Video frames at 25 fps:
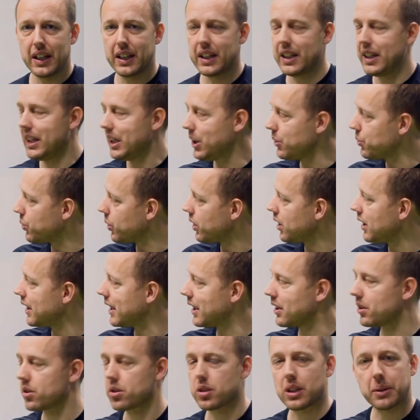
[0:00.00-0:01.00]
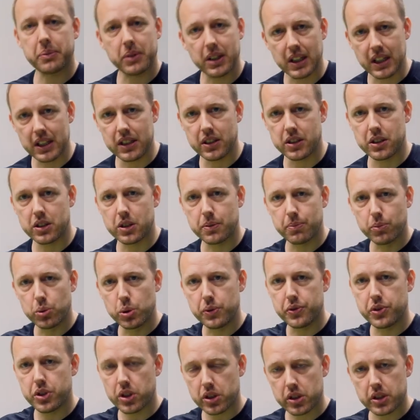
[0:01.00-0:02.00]
He will, in some cases,
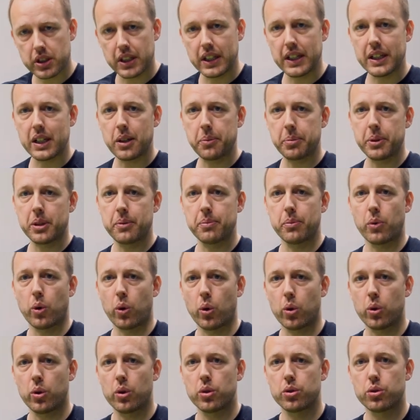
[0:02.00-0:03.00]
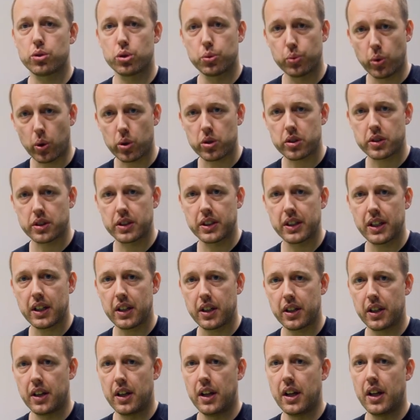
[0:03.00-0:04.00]
move just a little bit more towards the net.
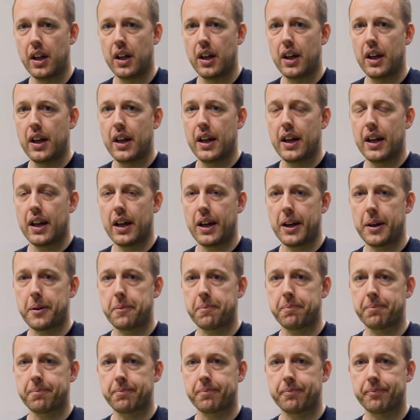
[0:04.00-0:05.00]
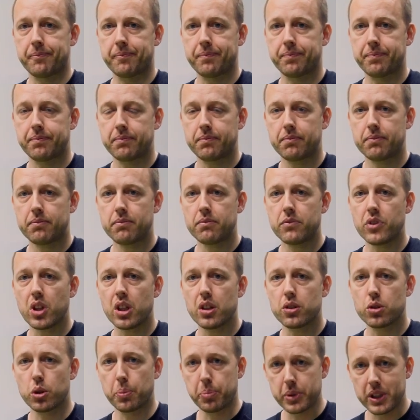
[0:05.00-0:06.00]
Um,
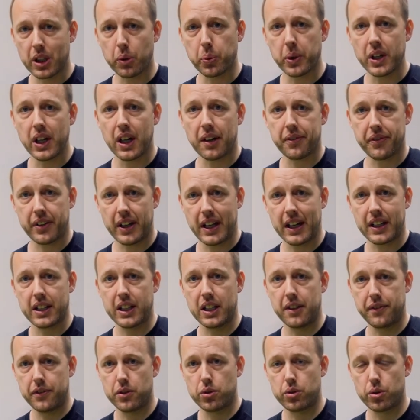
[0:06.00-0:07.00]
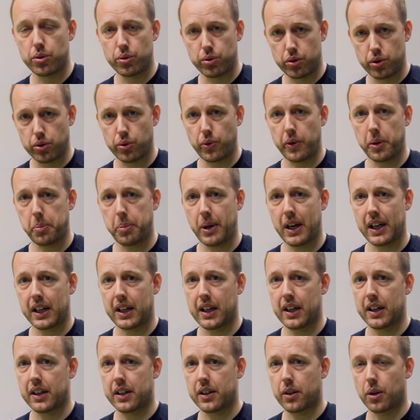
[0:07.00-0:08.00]
so be aware of that if you choose to do the
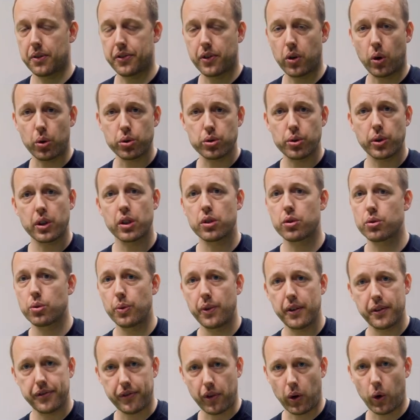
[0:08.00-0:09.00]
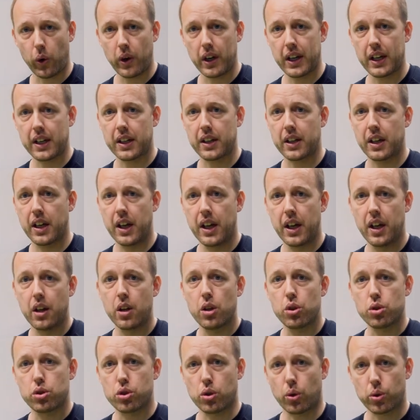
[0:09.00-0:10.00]
backhand. Of course, you can do the forehand
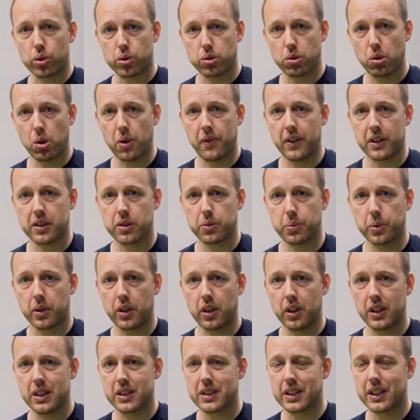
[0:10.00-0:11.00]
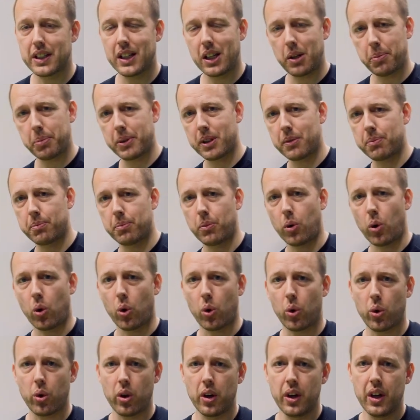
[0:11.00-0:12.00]
short serve as well. It's a little bit
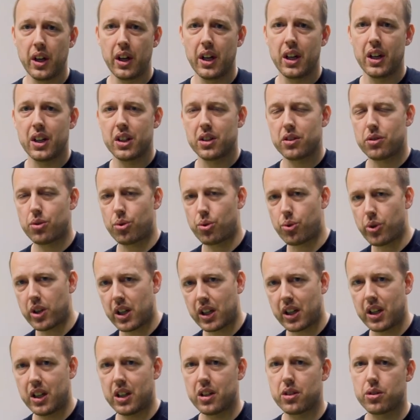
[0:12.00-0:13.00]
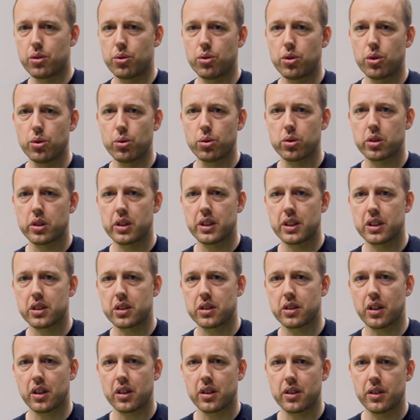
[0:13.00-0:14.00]
more tricky to use it. It's
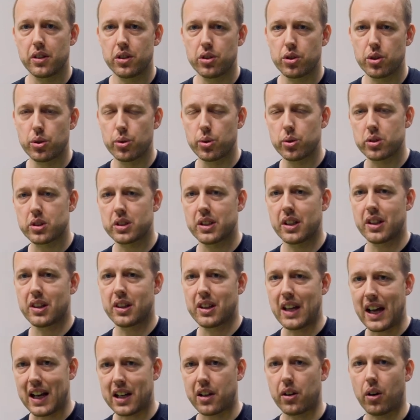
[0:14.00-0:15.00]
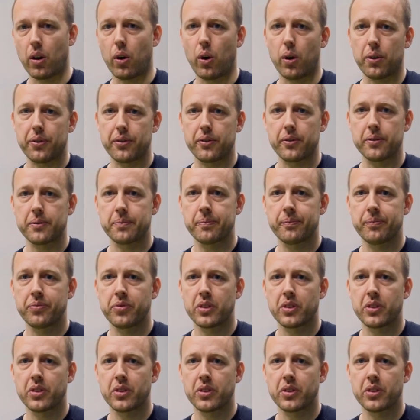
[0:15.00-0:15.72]
not used that often.